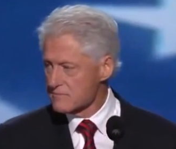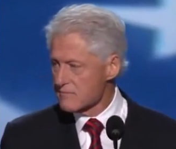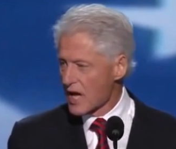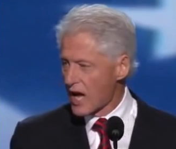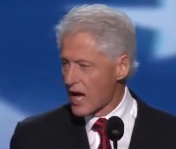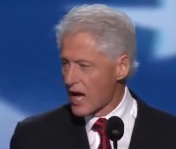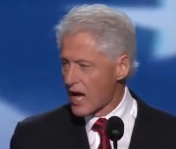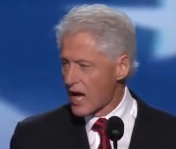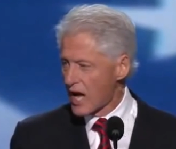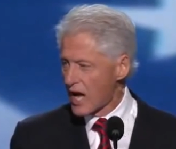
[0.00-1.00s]

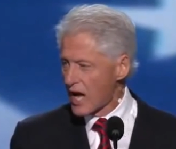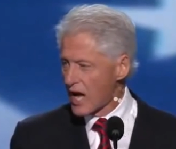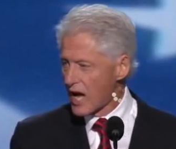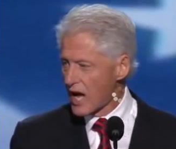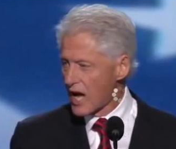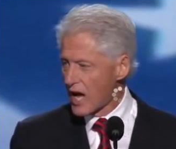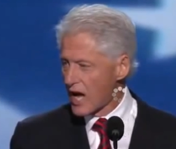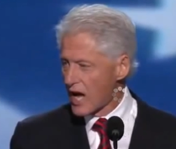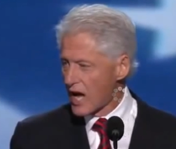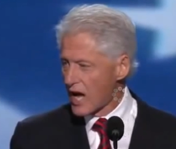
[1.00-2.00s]

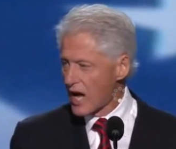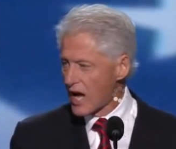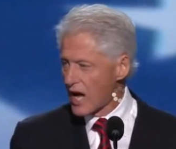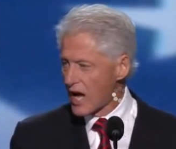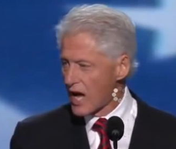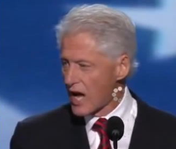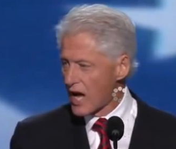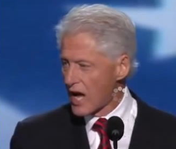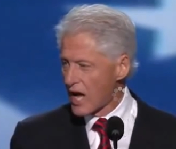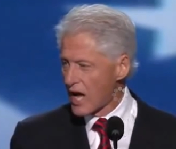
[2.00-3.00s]

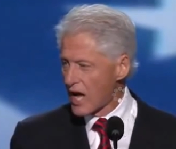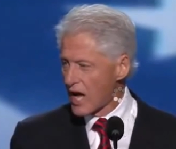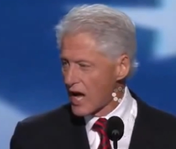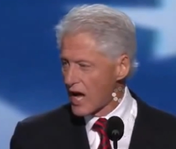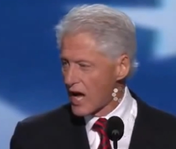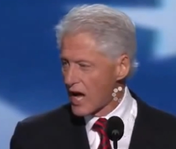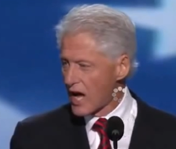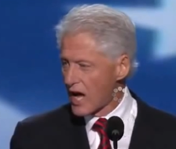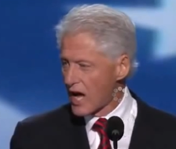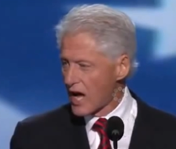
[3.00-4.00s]

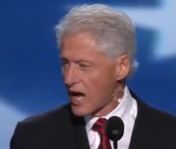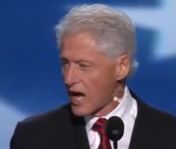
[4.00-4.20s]
(no one is talking)